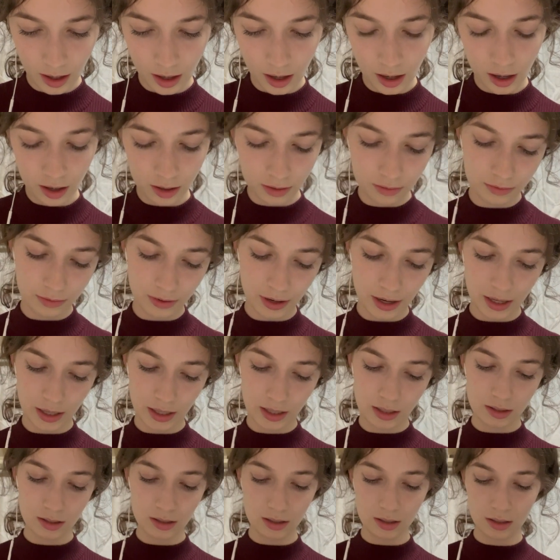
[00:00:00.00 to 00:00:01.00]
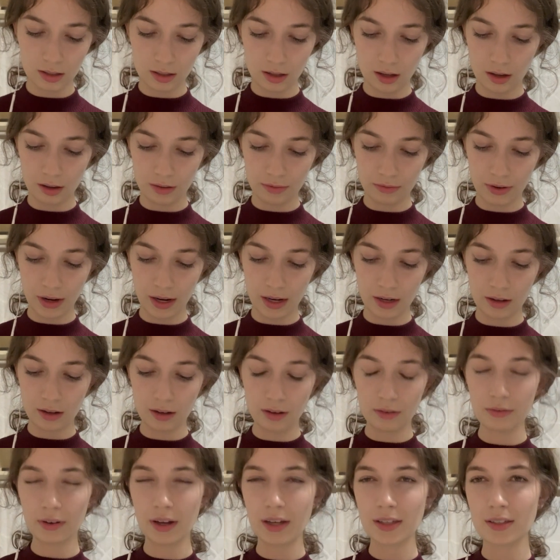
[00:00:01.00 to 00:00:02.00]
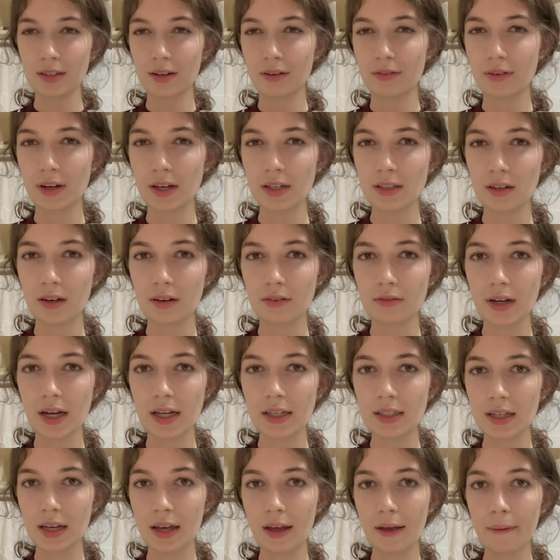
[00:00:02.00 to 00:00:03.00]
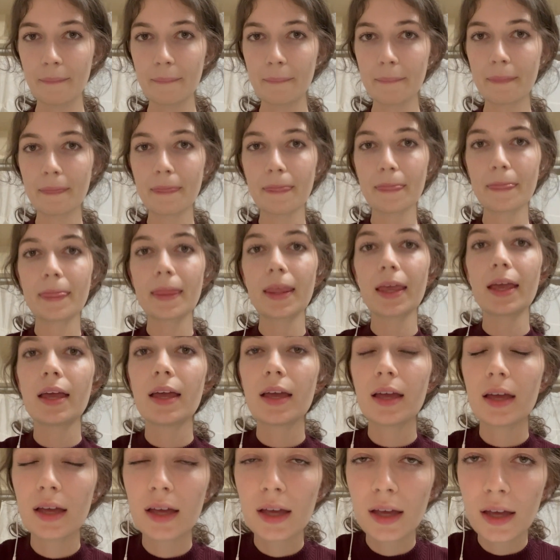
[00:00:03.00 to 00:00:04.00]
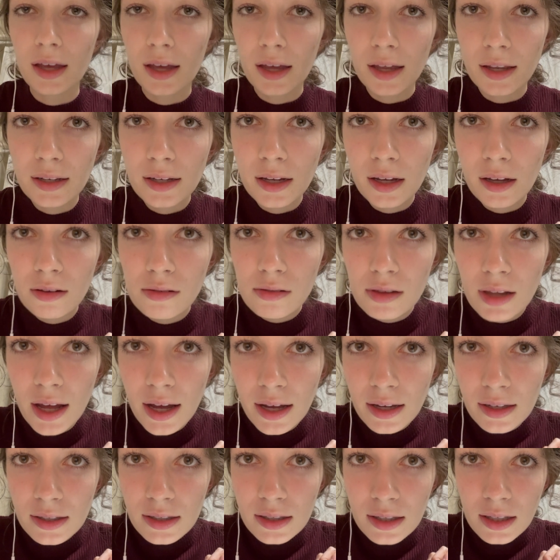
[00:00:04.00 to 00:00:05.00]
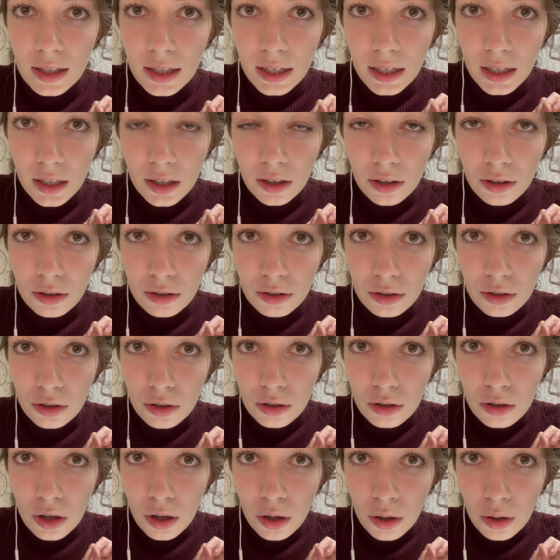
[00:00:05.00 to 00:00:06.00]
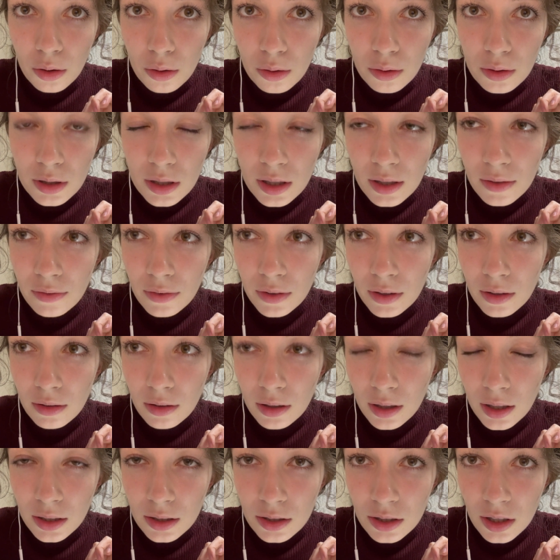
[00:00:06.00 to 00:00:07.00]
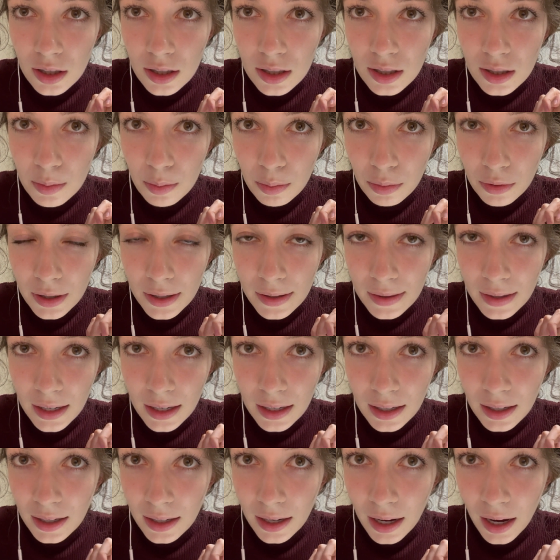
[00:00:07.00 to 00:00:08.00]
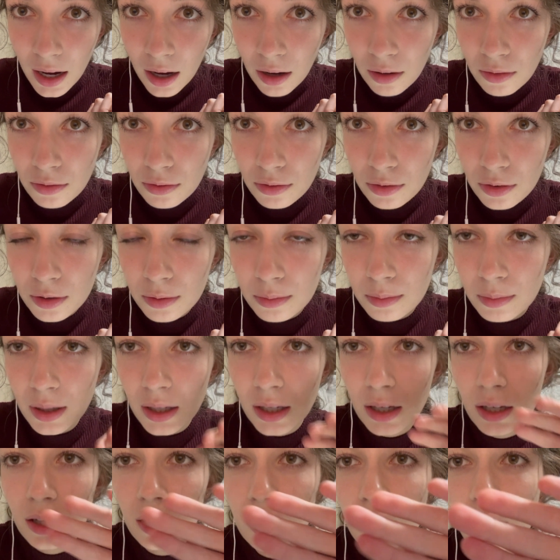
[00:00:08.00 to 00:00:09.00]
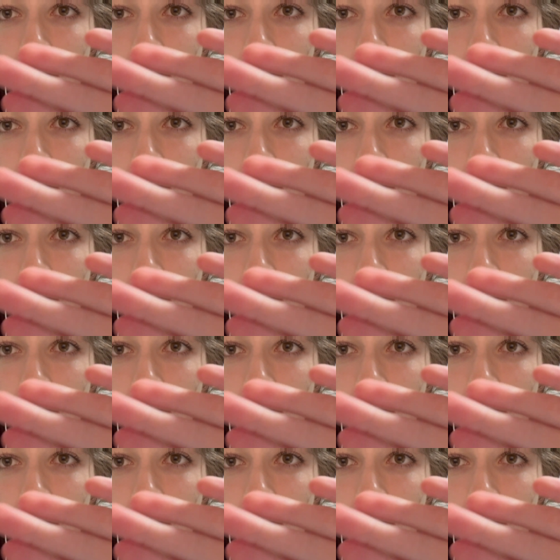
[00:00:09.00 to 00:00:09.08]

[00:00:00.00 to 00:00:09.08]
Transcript: Alright. And now lastly, your nose, if you could just breathe in and out for me.